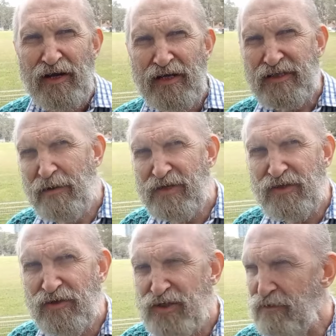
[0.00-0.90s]
Let's hope he's
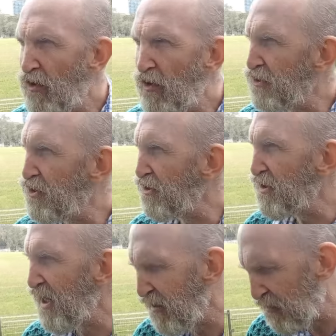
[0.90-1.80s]
got some oxygen
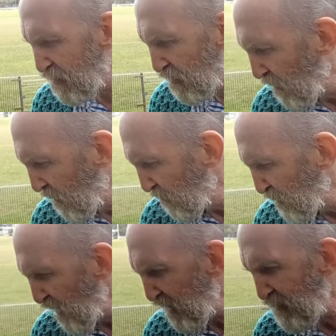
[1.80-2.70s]
tanks
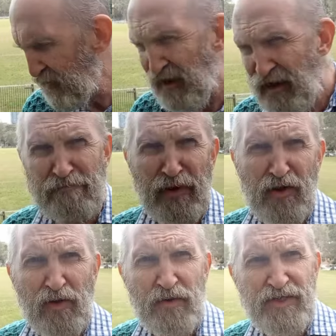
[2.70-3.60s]
and a
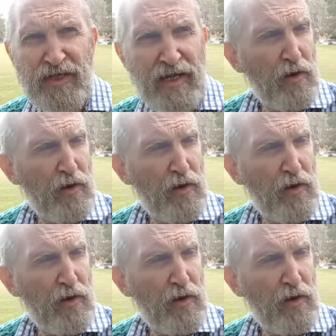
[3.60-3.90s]
bottle of whiskey.